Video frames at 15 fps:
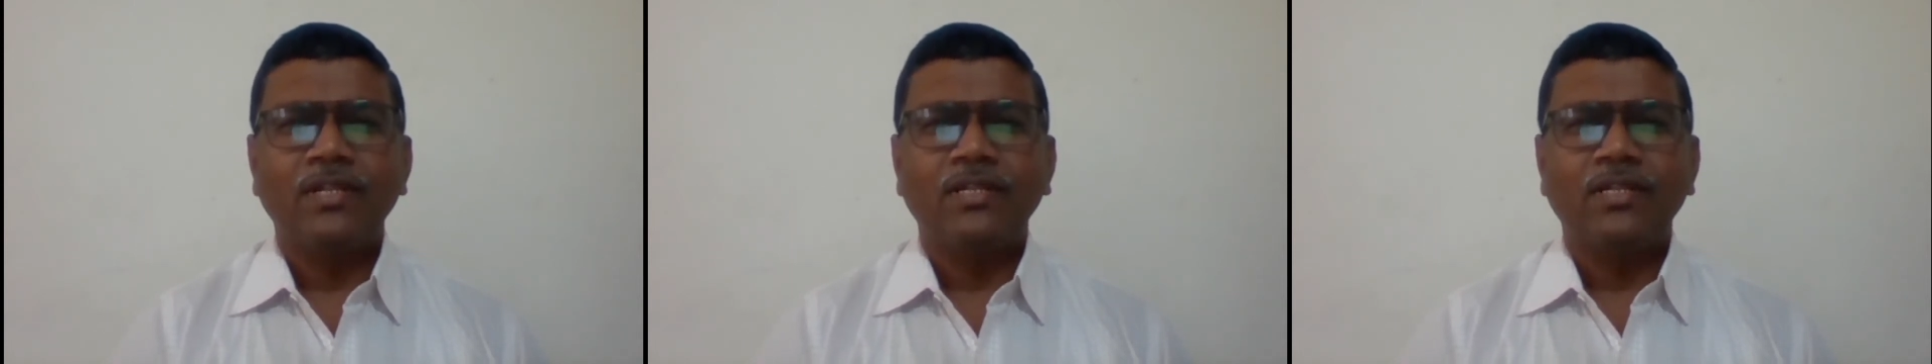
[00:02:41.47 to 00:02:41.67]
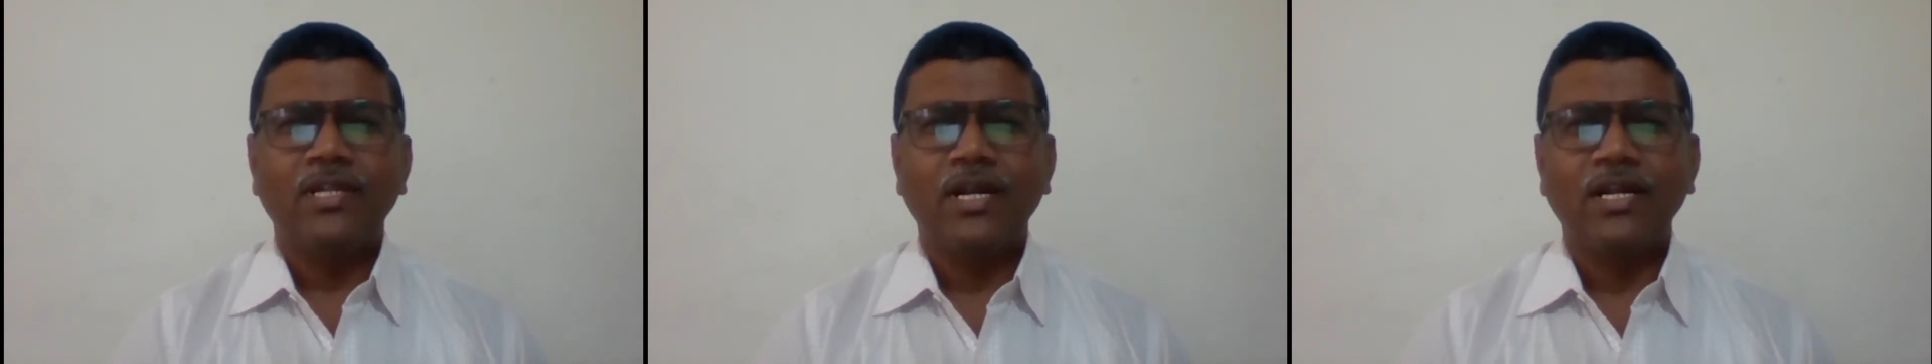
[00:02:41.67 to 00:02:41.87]

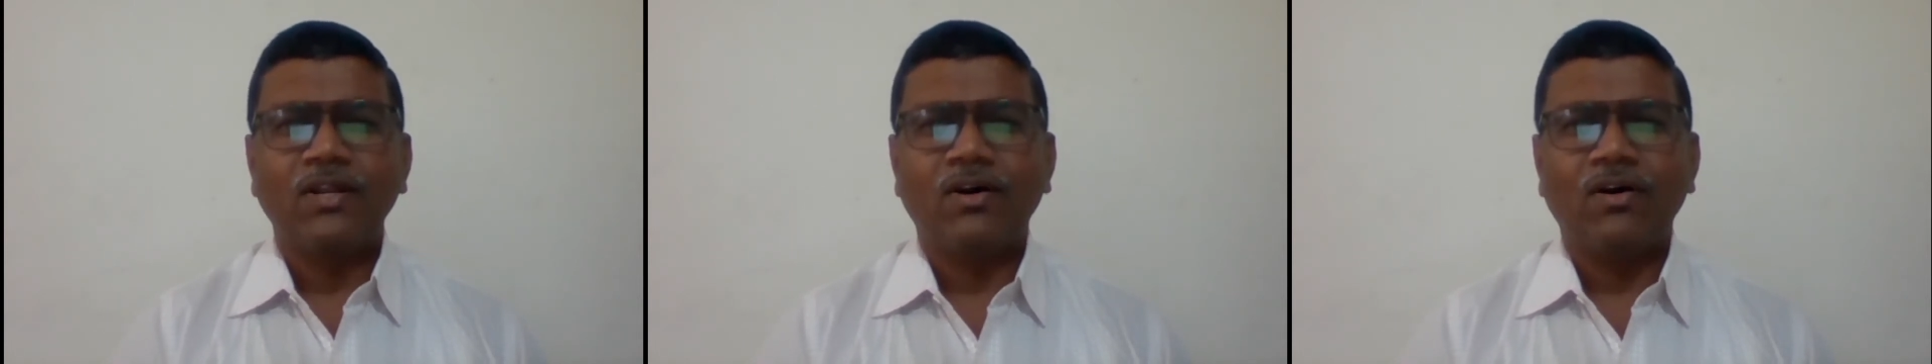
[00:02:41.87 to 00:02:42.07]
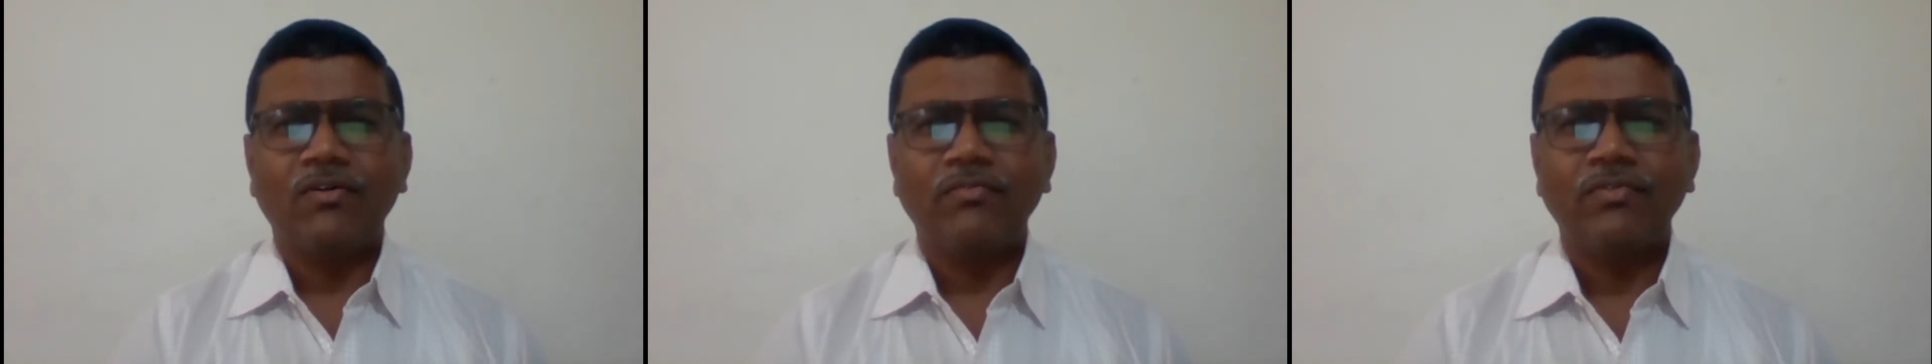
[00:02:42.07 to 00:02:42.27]
that
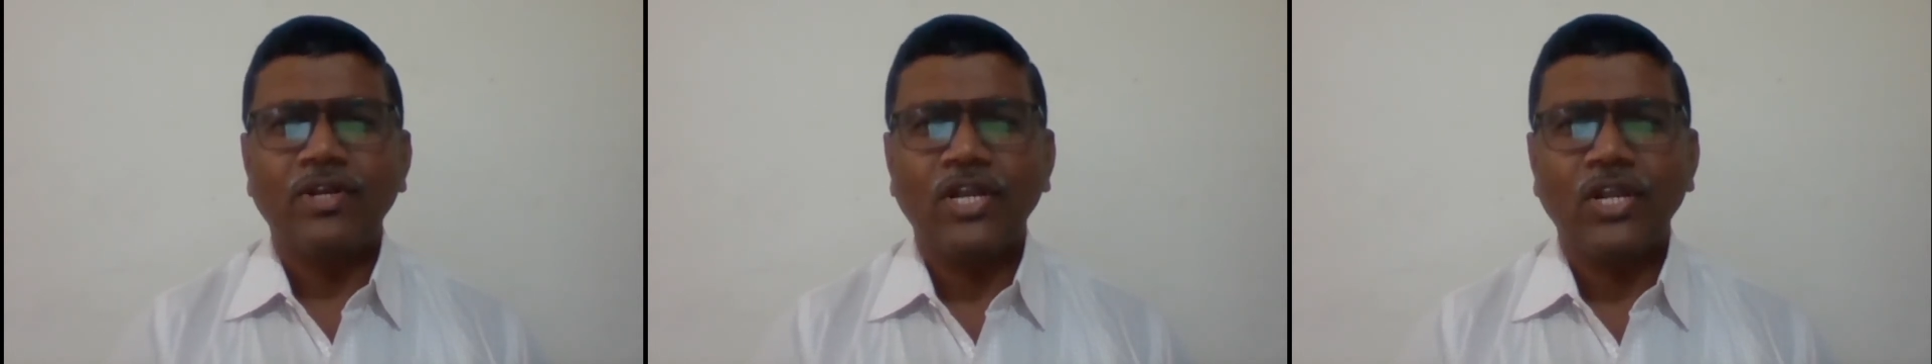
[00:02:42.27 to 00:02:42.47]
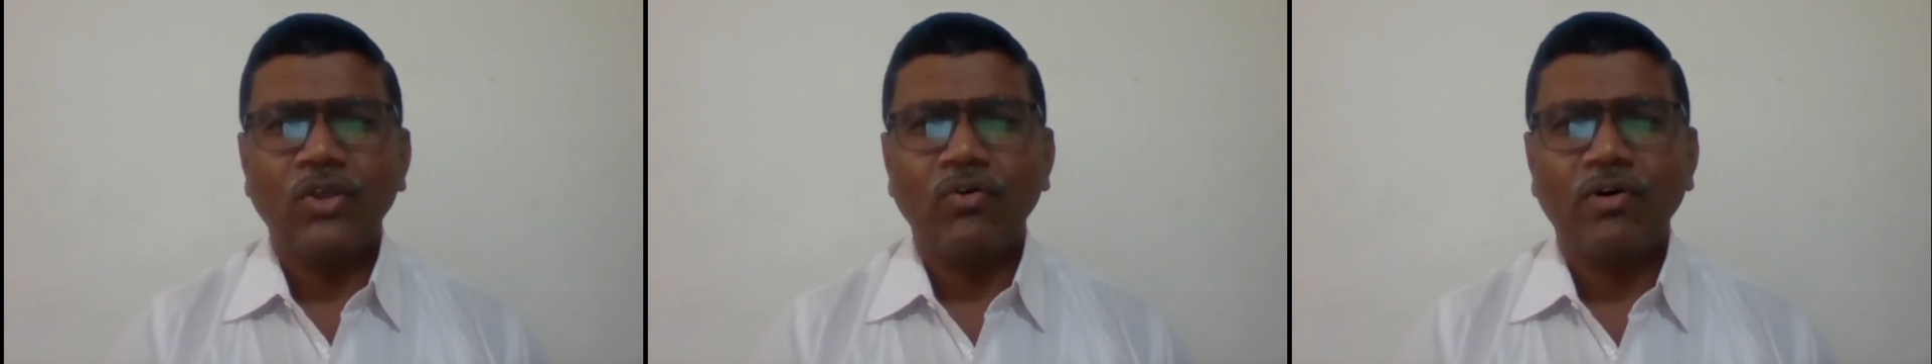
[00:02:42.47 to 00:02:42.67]
of
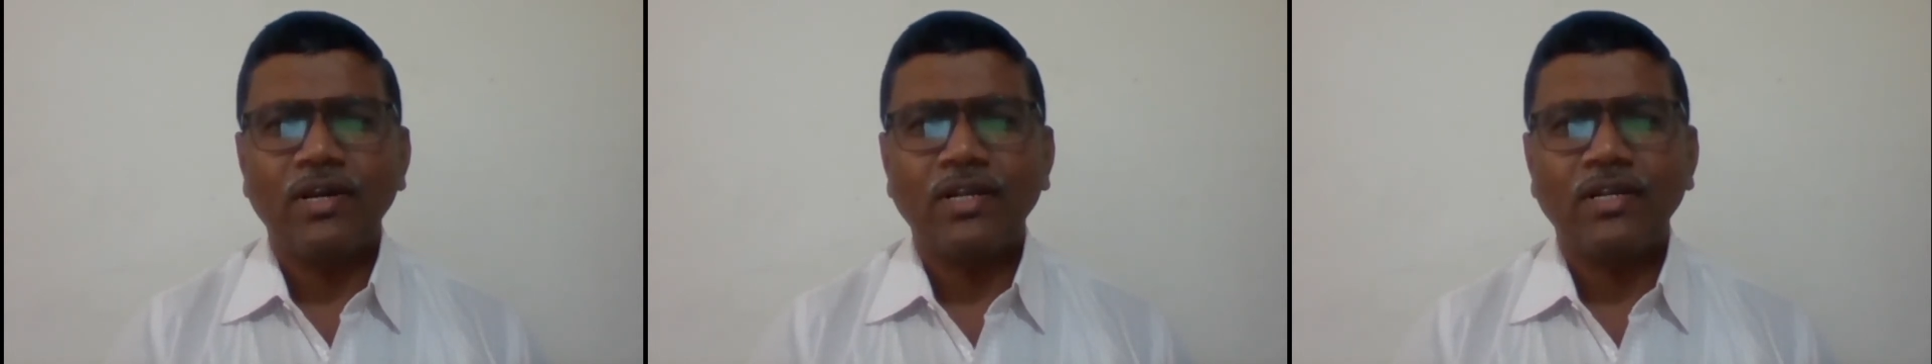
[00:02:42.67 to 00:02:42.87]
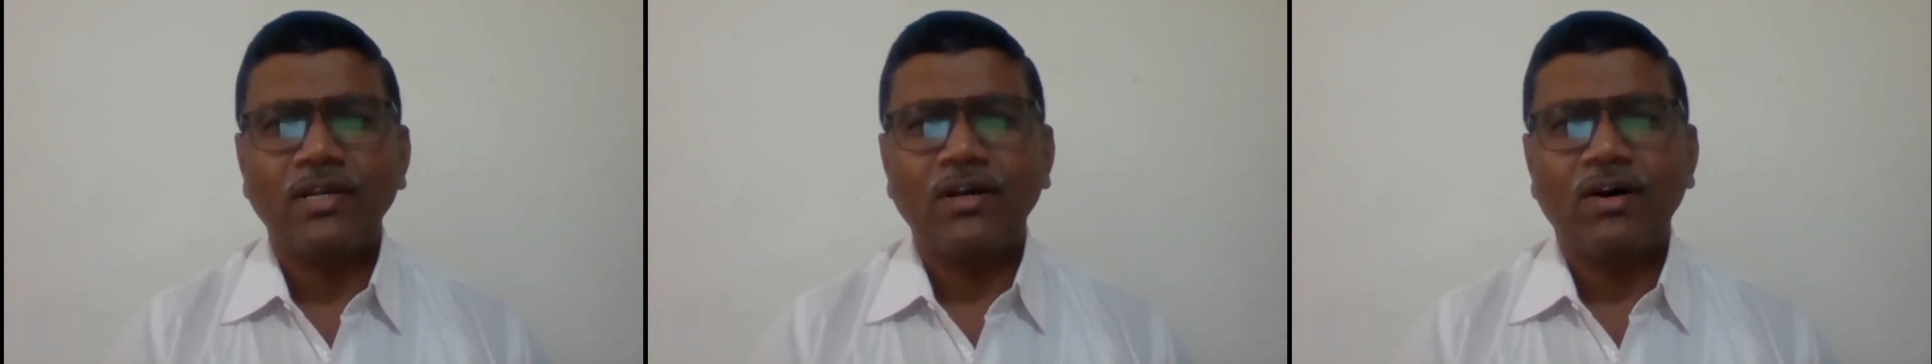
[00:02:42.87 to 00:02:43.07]
New York